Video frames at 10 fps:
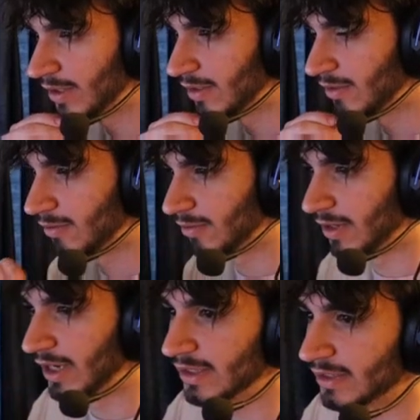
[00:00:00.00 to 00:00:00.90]
All
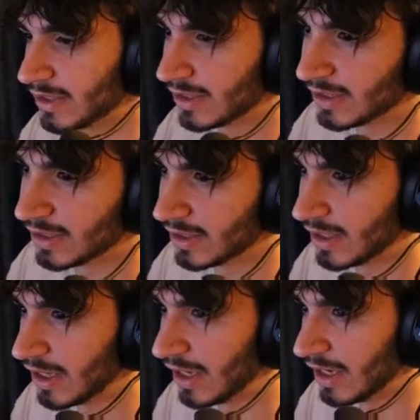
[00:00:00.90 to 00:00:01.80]
right,
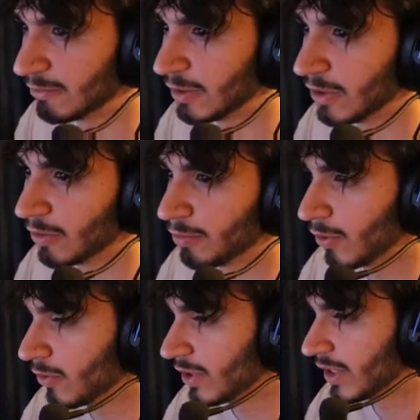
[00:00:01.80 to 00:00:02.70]
and we are
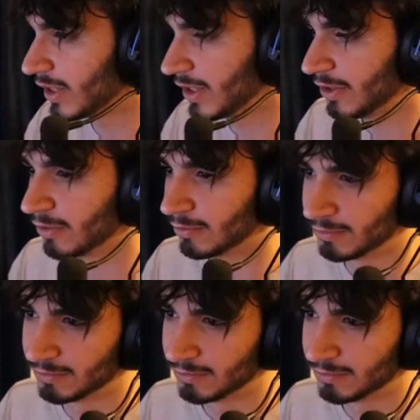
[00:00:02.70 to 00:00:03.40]
pulling queue.